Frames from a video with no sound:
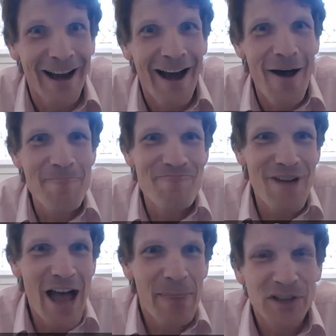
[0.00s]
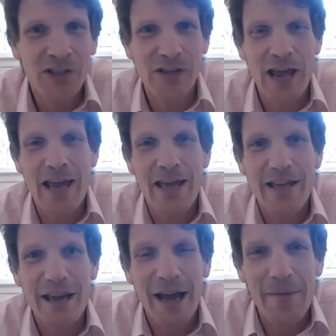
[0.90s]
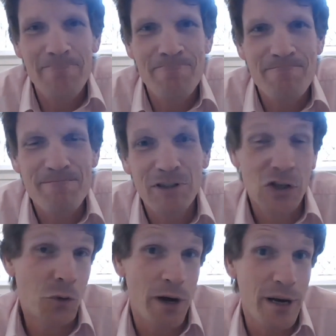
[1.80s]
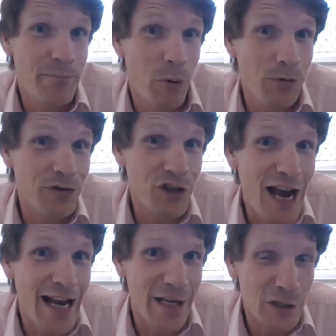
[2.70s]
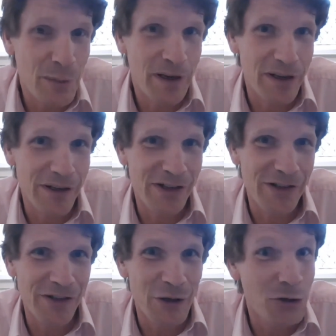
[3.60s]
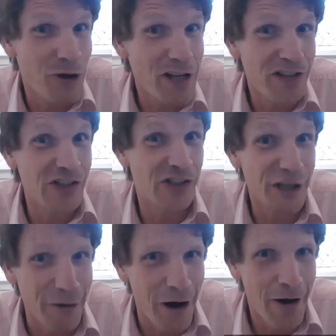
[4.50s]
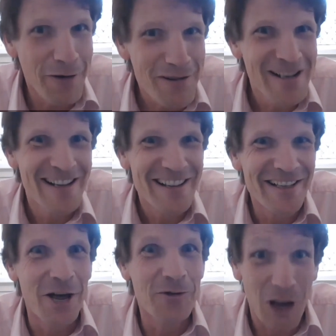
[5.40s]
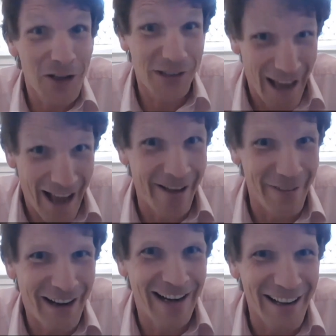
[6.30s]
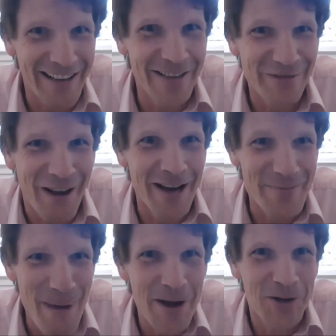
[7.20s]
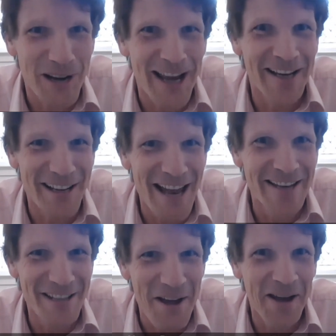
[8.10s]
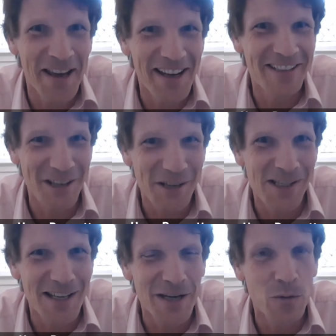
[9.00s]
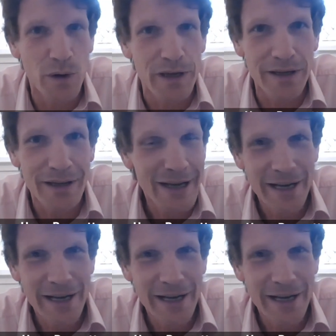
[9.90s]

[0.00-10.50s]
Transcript: And this is a this is quite an important challenge, because you know the race to zero, you know, does have a clearly defined metric and an end target associated with it.